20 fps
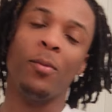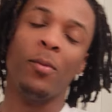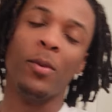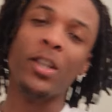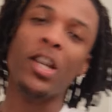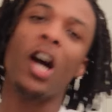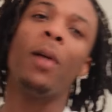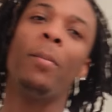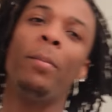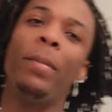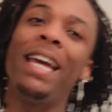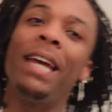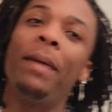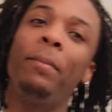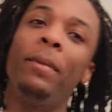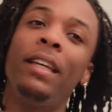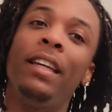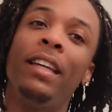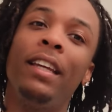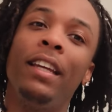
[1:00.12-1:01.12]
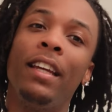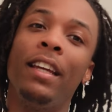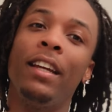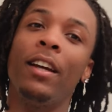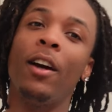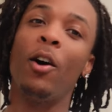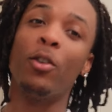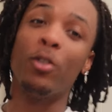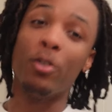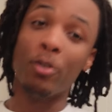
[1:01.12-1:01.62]
when y'all met me
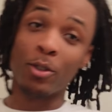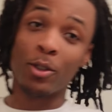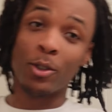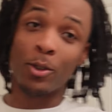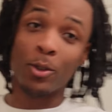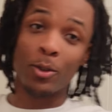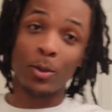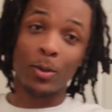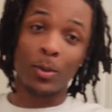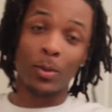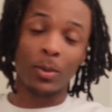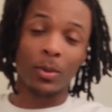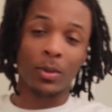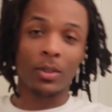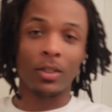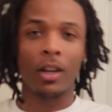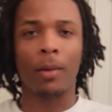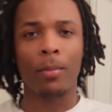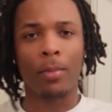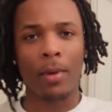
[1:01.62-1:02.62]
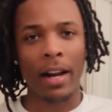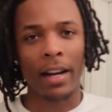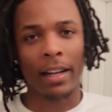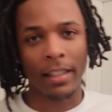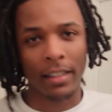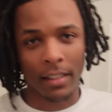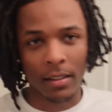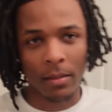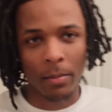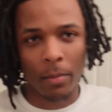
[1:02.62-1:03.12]
on YouTube, y'all
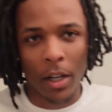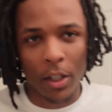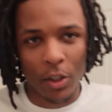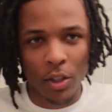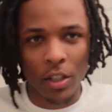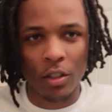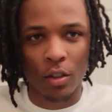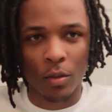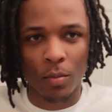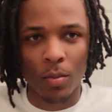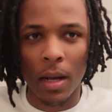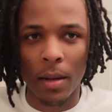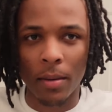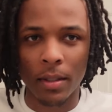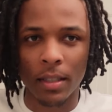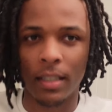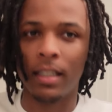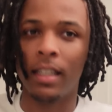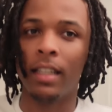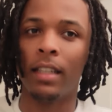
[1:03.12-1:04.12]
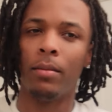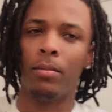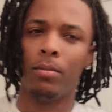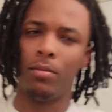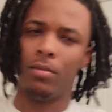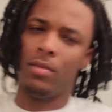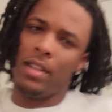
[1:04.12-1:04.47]
probably my dress was probably this link.